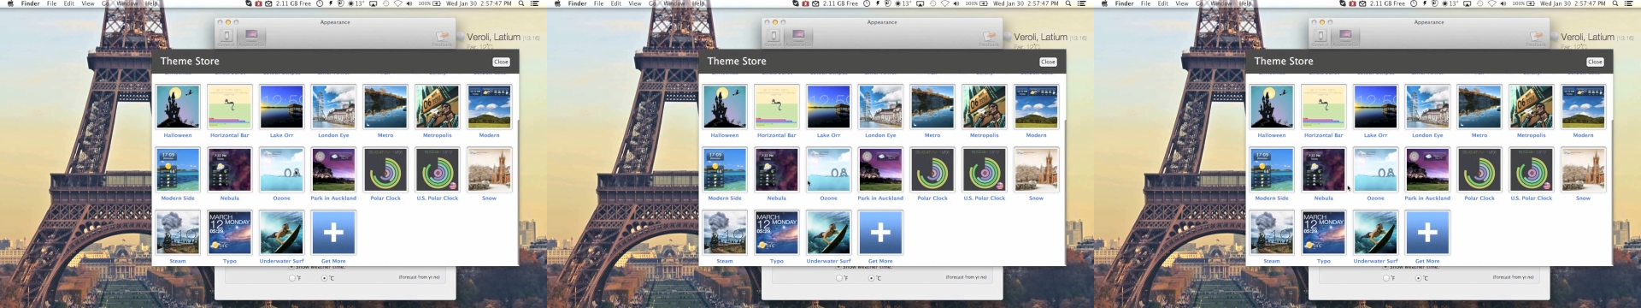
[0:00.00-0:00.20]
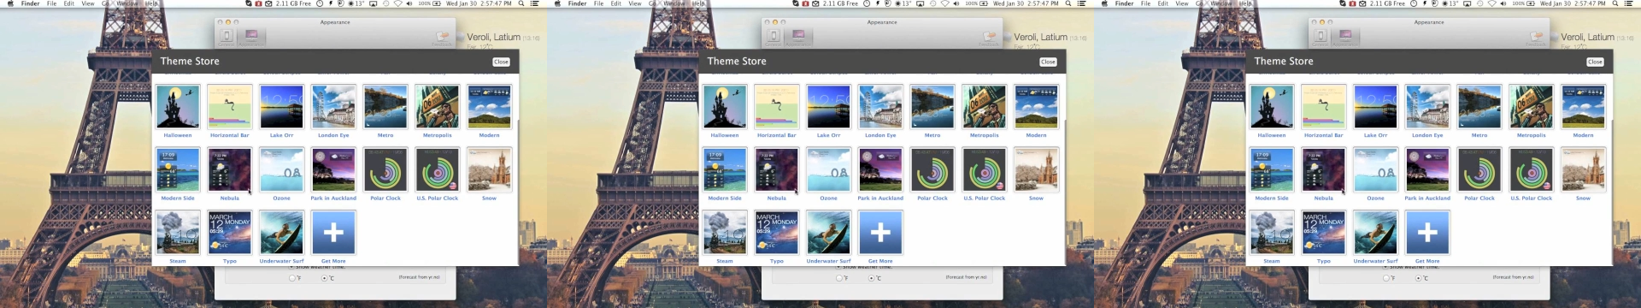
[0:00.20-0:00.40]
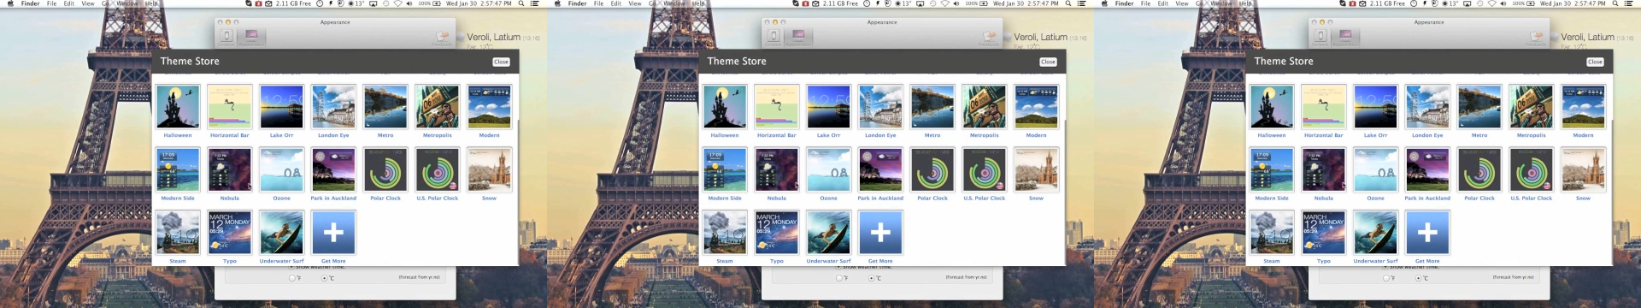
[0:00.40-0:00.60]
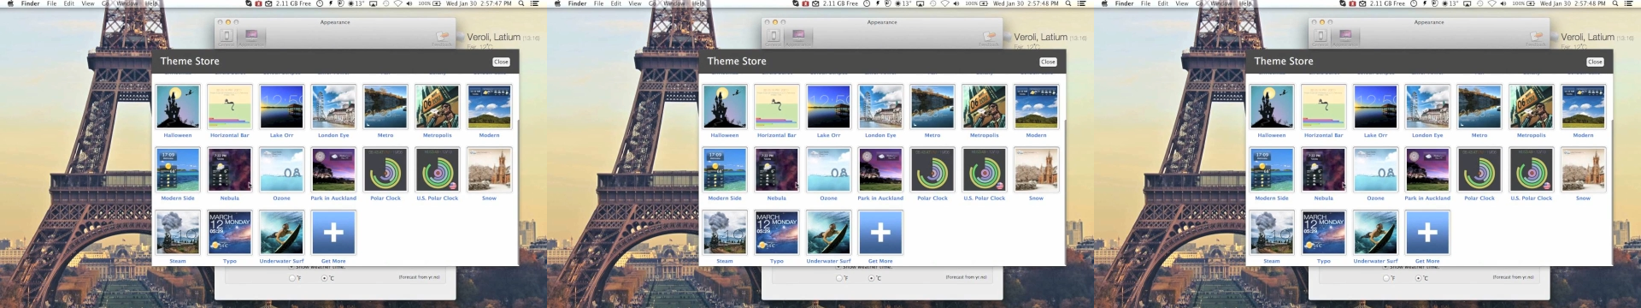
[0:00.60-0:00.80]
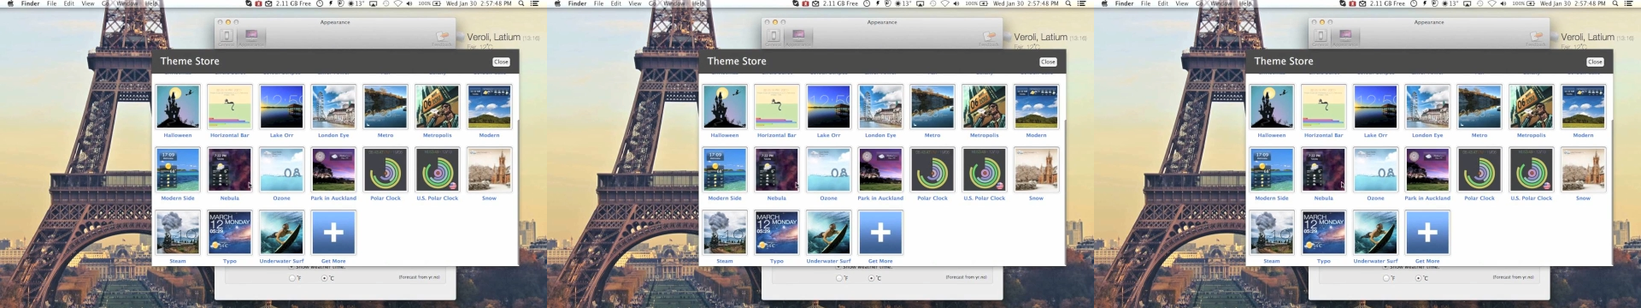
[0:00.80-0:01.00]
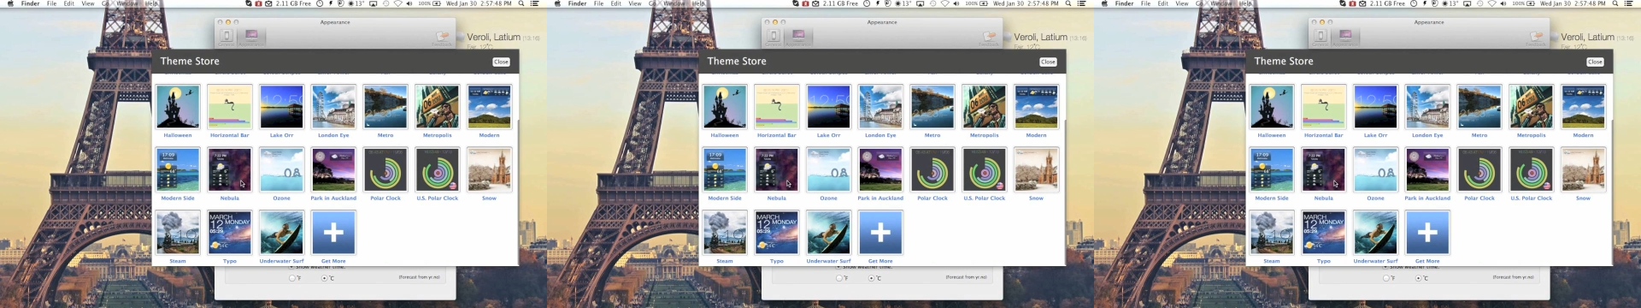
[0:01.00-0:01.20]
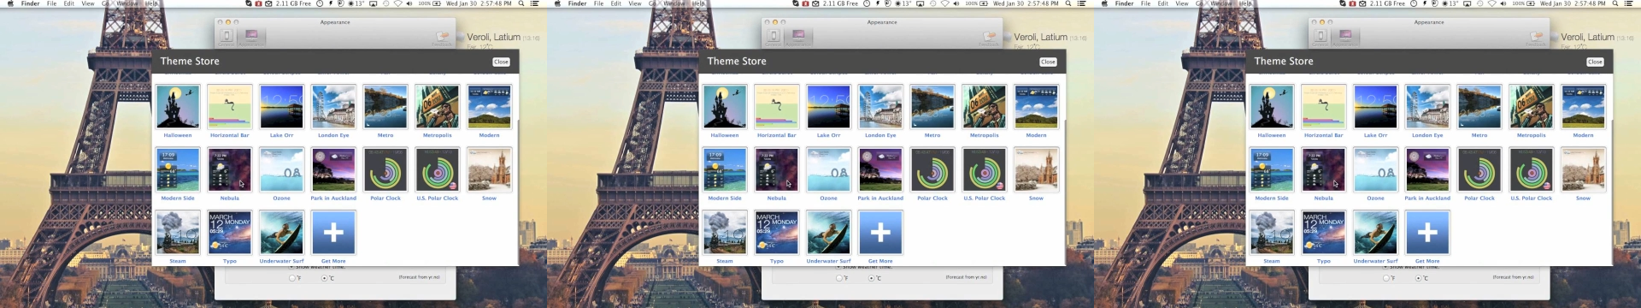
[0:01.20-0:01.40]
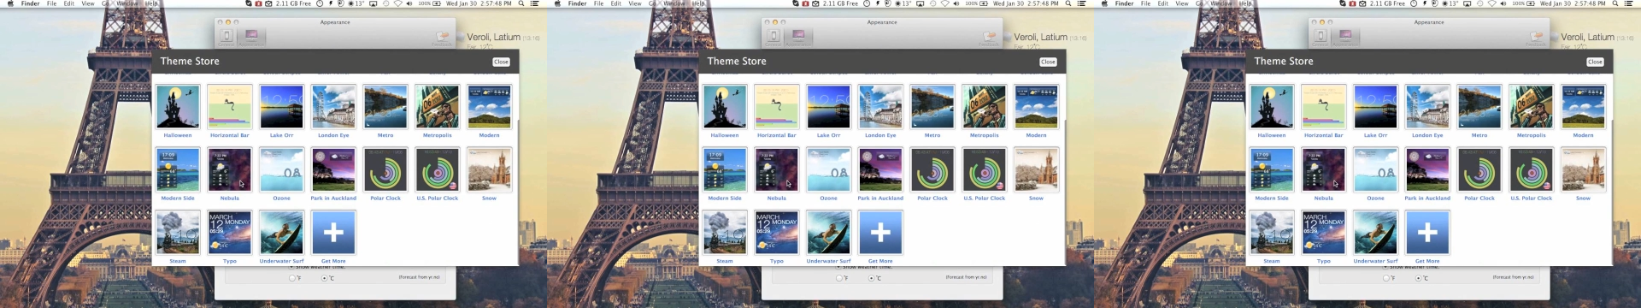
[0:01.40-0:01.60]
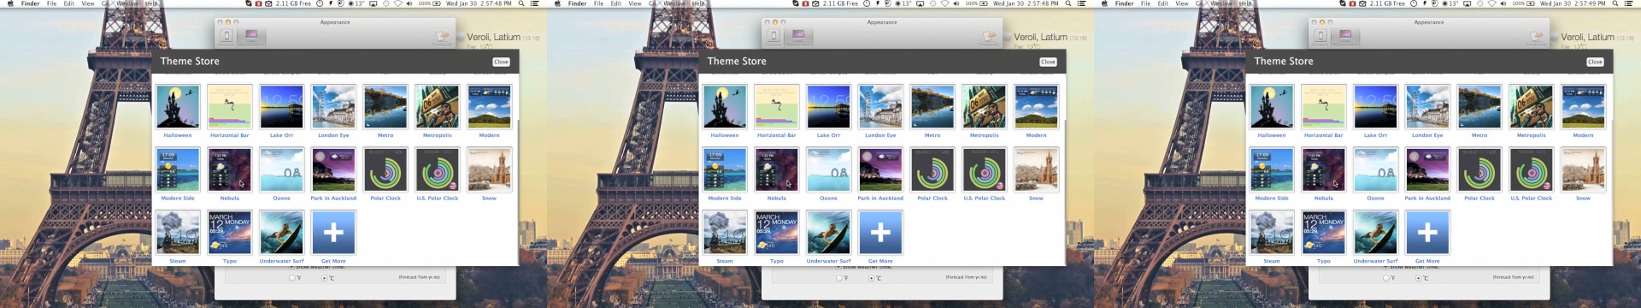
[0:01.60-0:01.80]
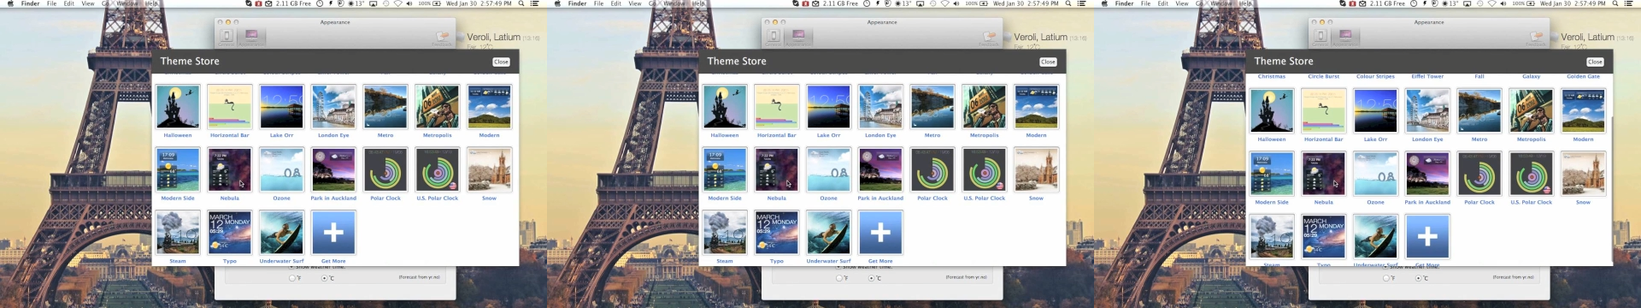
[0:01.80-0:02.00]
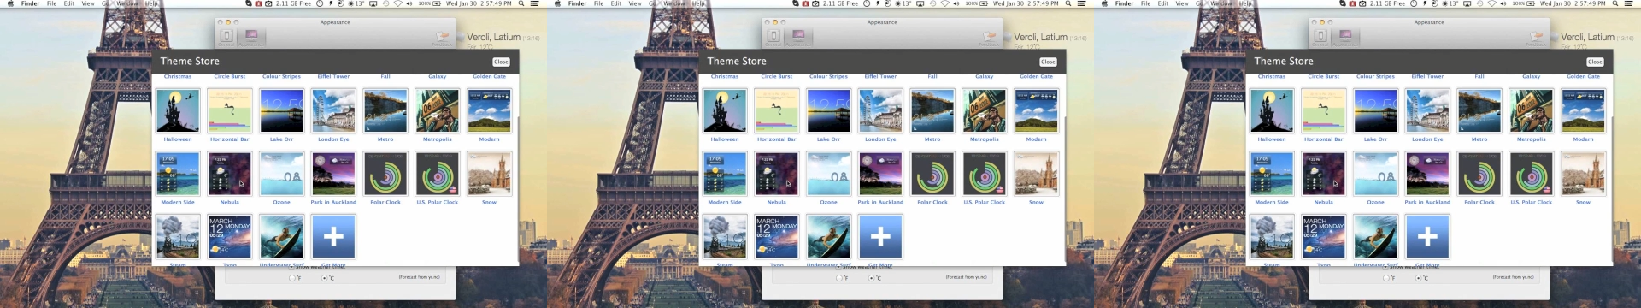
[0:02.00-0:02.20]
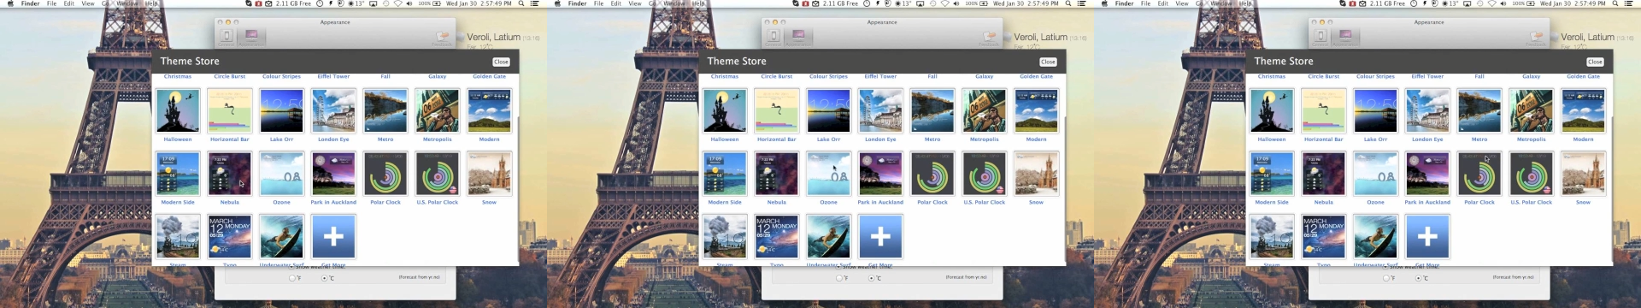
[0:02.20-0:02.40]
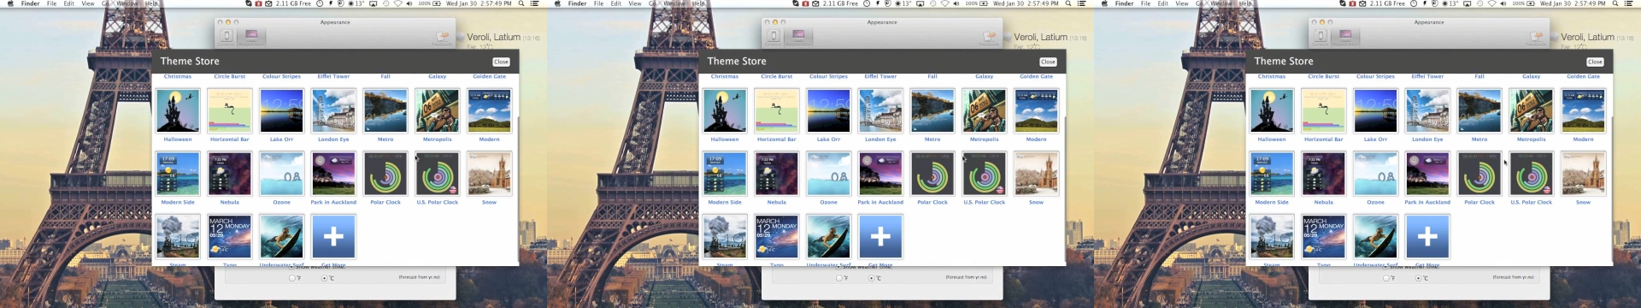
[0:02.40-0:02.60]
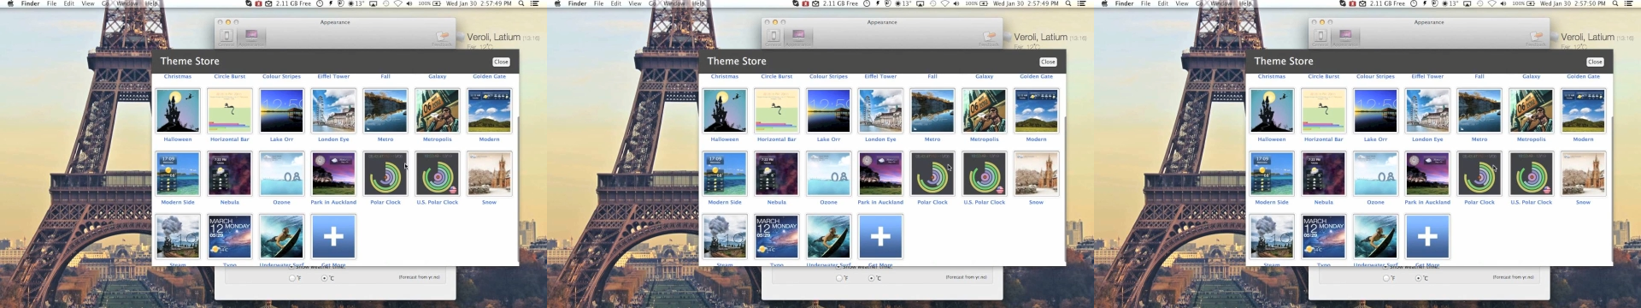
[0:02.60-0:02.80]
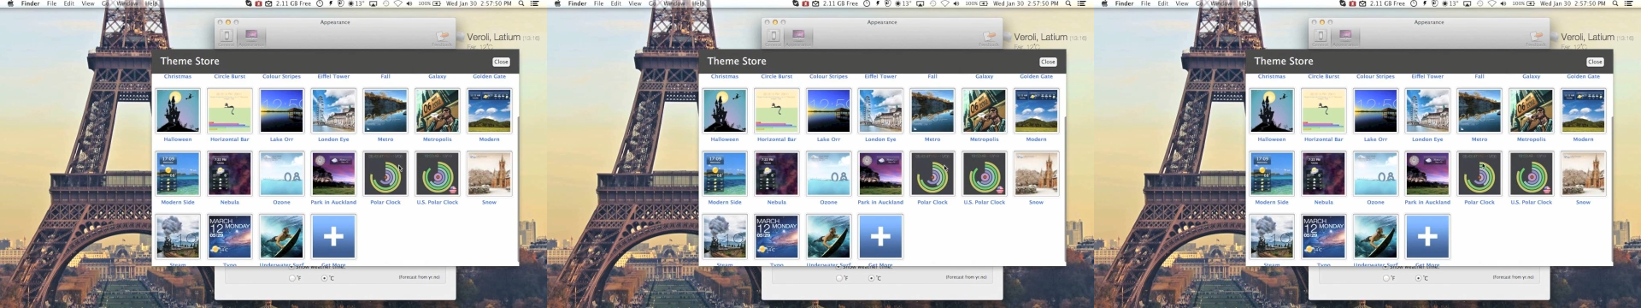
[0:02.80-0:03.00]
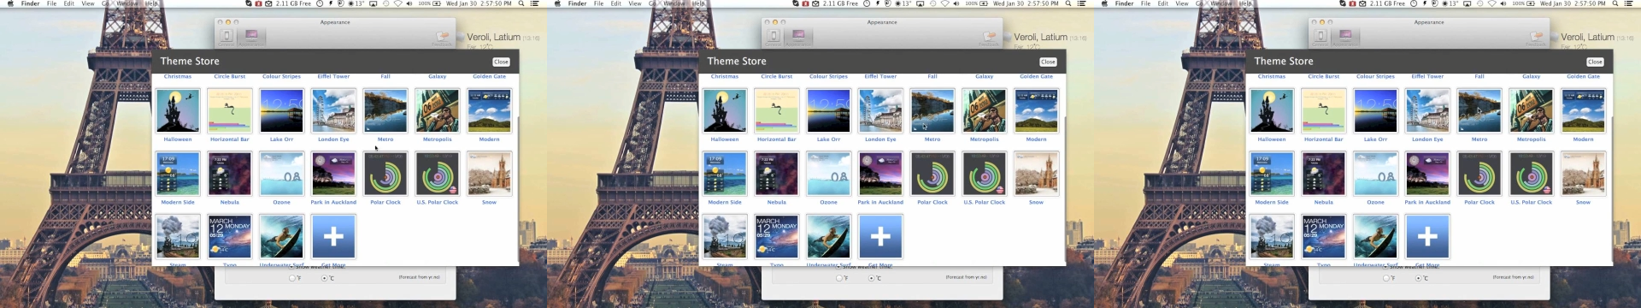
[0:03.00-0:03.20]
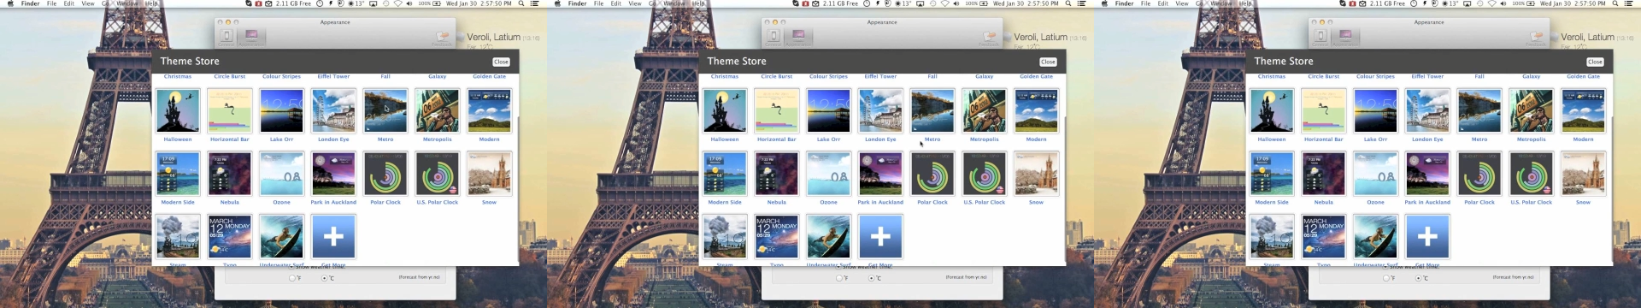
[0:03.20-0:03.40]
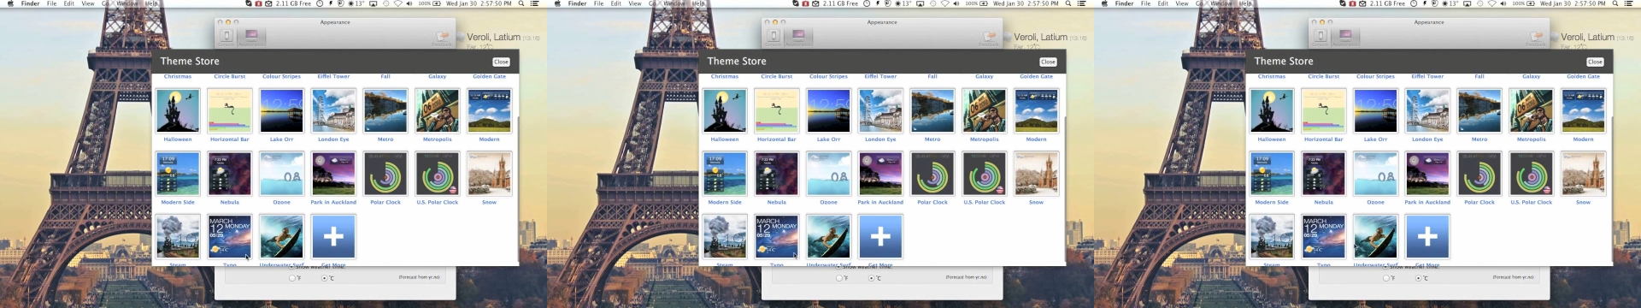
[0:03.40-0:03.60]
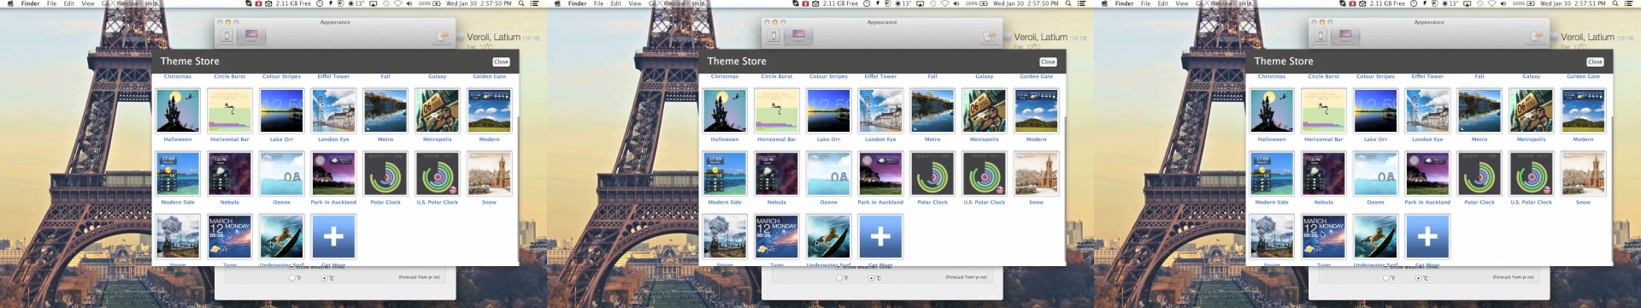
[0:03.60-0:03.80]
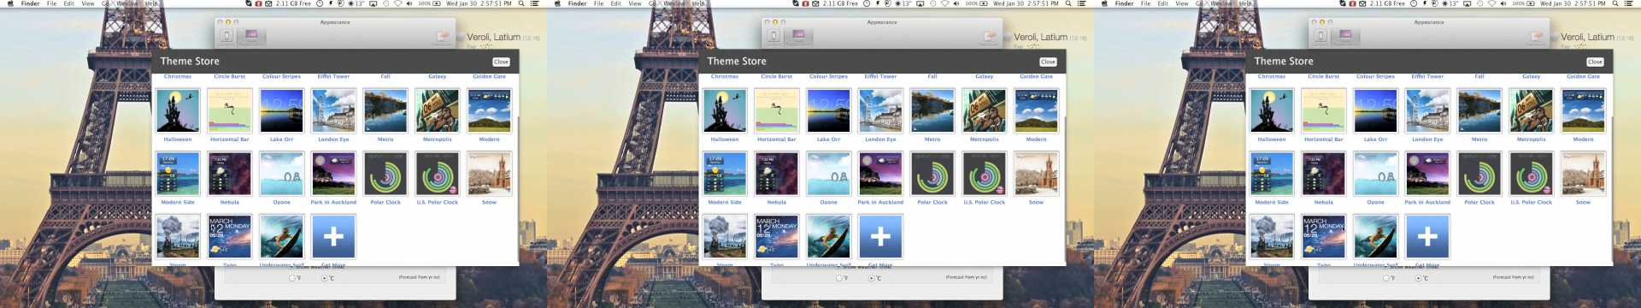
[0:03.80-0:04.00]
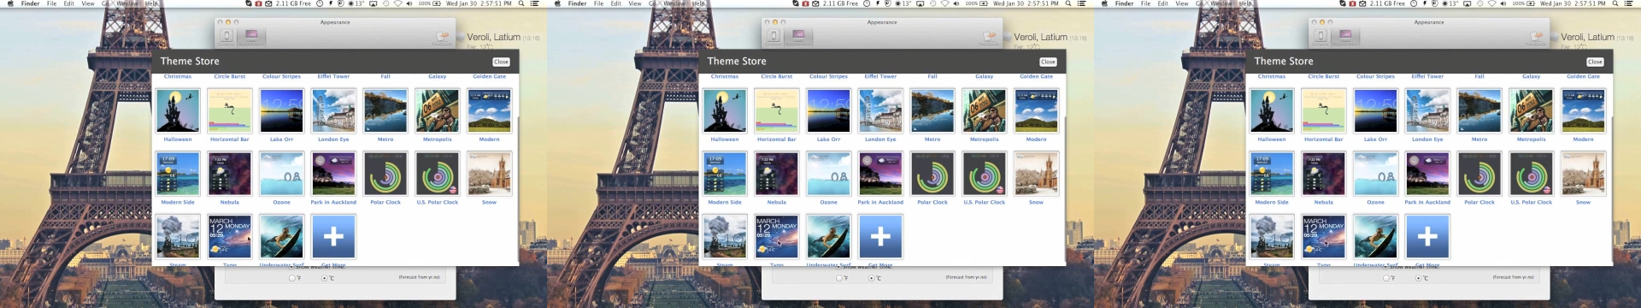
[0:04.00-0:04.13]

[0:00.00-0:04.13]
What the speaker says: Nobody's mouth can be seen.